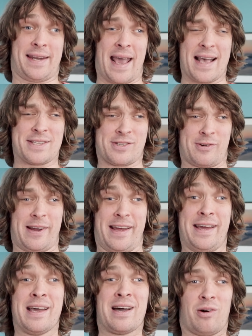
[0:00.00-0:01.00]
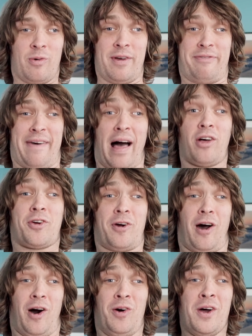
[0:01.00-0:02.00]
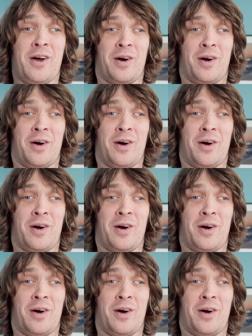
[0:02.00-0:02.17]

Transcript: history with Velcro.